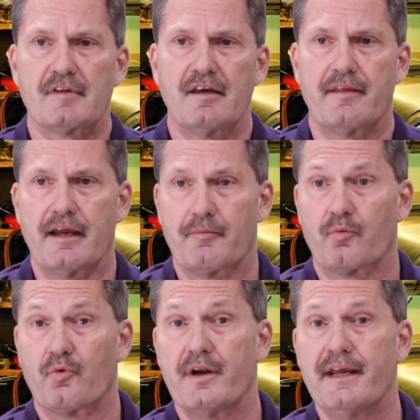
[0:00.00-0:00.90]
They
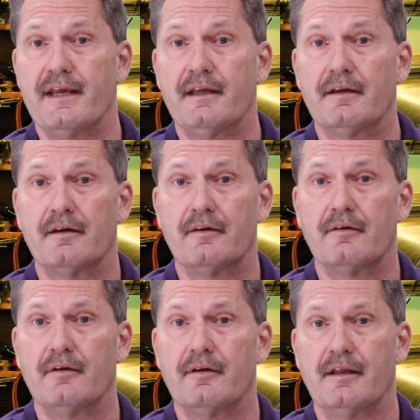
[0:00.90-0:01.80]

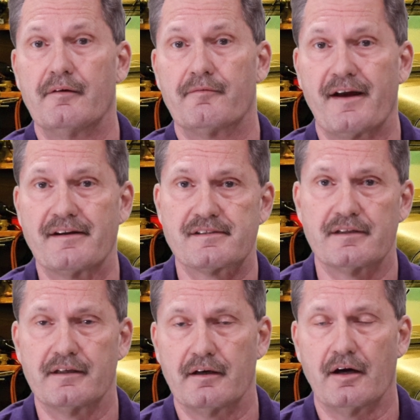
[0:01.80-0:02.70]

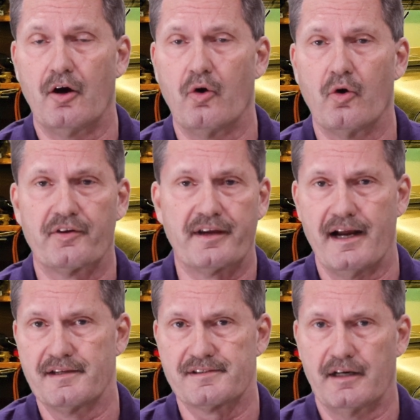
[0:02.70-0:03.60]
reinvented an old
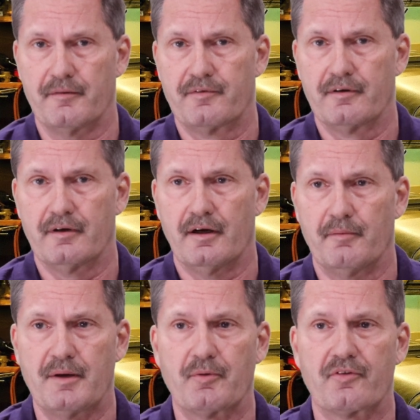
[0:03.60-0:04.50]
concept.
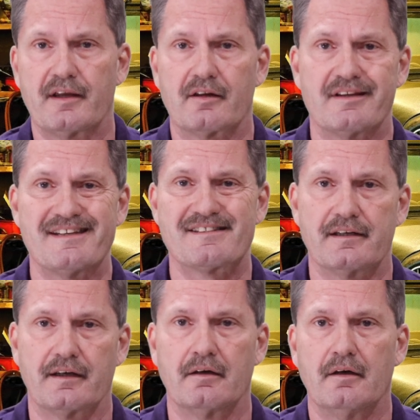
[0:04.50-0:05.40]
People think
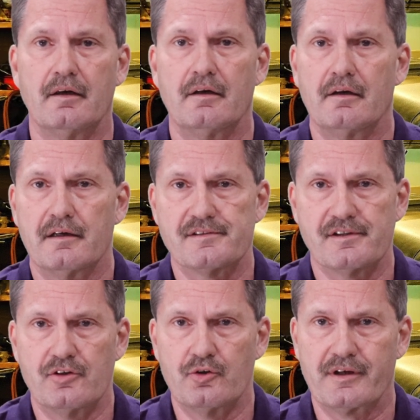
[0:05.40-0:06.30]
leasing is a
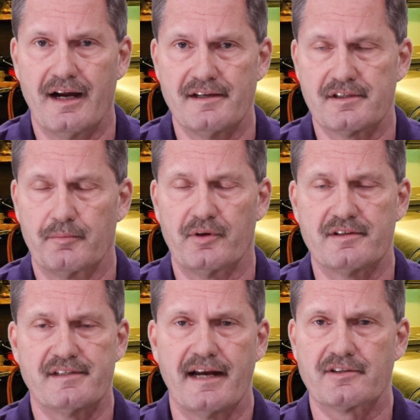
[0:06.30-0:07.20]
new concept, but
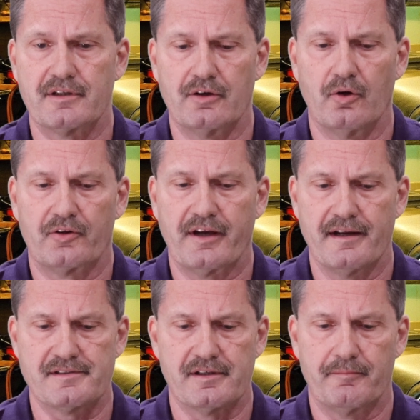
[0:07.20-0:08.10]
it's actually an old
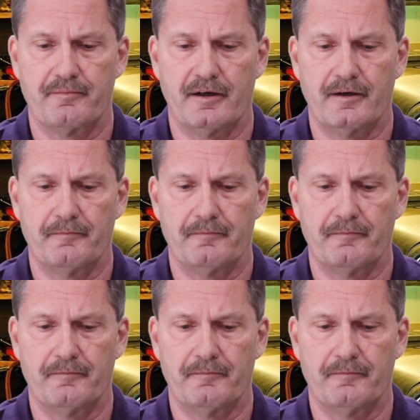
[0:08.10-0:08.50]
concept.